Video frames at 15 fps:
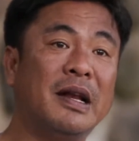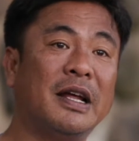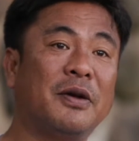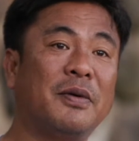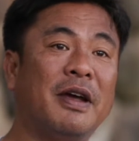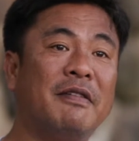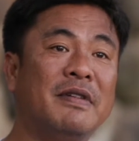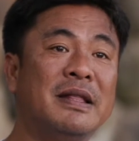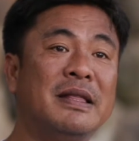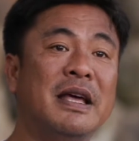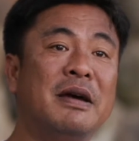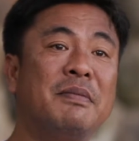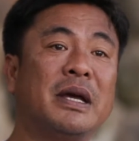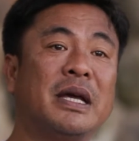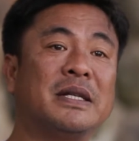Like we have
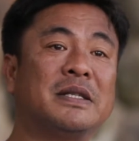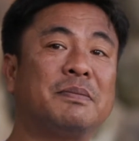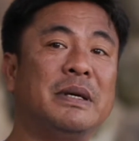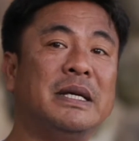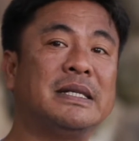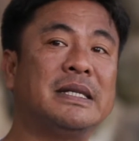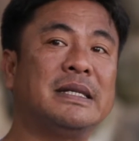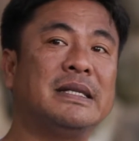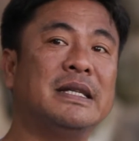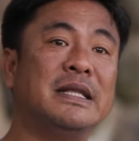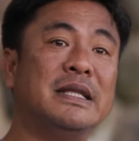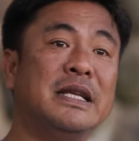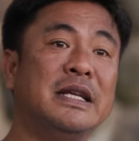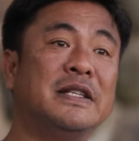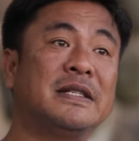endemic species
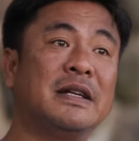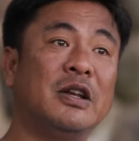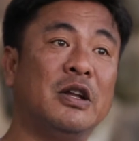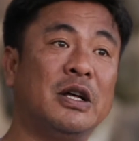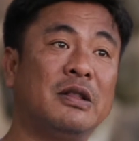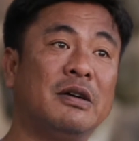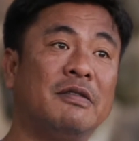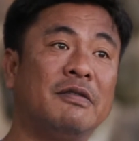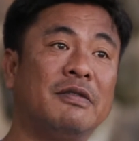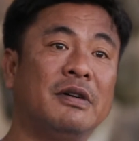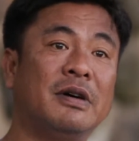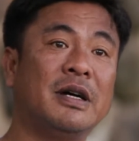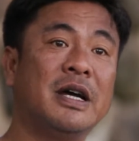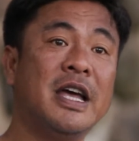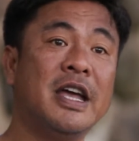that needs a lot of
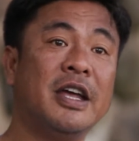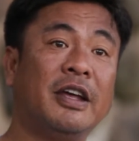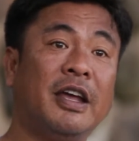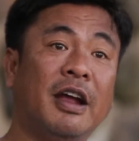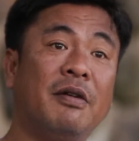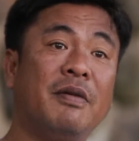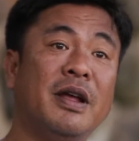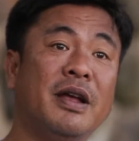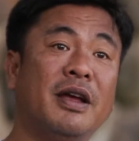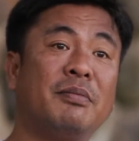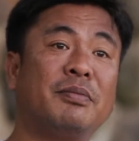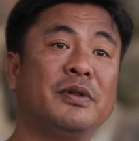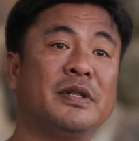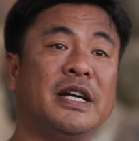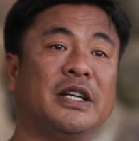caring
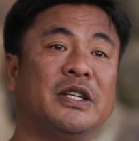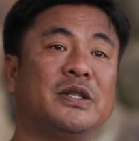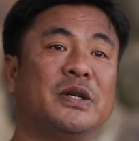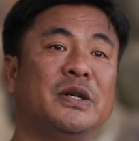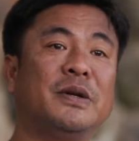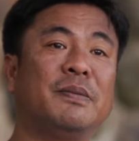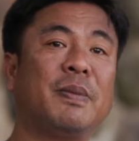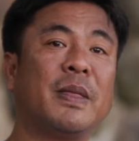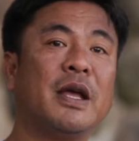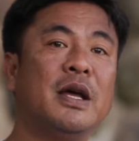and protection.